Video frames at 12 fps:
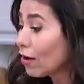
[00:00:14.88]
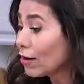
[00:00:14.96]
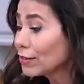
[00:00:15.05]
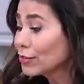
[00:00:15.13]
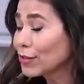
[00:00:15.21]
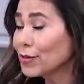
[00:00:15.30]

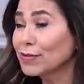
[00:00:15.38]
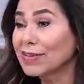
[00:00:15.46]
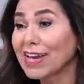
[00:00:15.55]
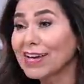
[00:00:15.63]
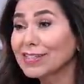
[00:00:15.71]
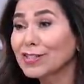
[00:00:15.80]
Also,
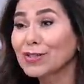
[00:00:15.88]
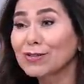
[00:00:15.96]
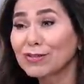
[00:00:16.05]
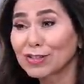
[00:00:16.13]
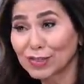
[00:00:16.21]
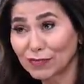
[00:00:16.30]
guess who
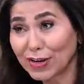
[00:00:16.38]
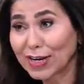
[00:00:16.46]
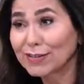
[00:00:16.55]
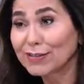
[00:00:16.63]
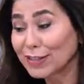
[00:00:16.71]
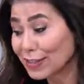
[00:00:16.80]
just
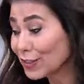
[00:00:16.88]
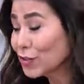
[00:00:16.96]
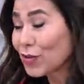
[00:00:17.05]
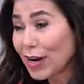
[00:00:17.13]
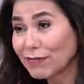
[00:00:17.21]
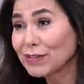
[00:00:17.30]
found this
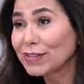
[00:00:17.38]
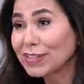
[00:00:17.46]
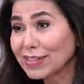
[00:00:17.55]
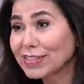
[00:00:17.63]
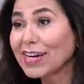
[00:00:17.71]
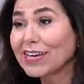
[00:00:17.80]
trifle
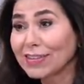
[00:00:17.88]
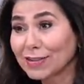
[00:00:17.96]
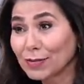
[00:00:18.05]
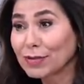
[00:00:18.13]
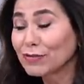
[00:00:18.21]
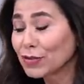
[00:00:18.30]
dish at the thrift